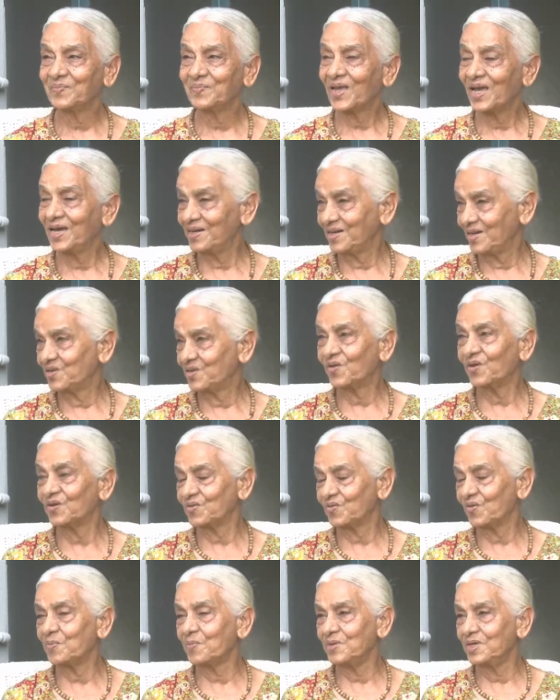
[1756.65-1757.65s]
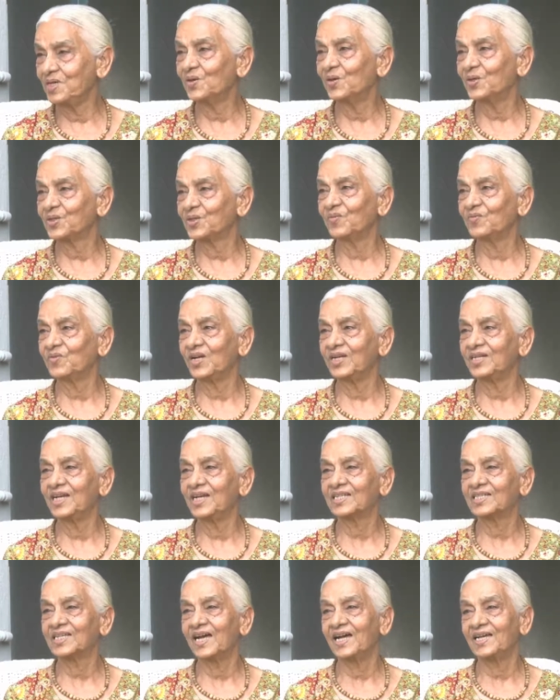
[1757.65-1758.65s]
And it was for me also very
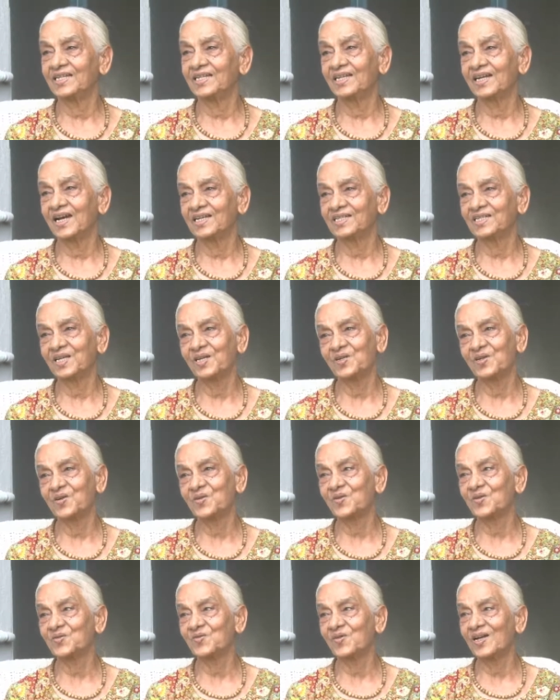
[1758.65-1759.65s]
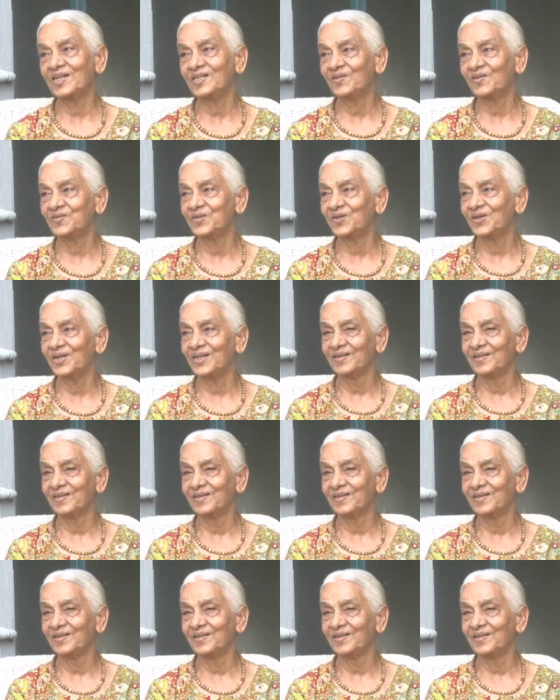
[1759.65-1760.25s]
exciting. I said it was wonderful.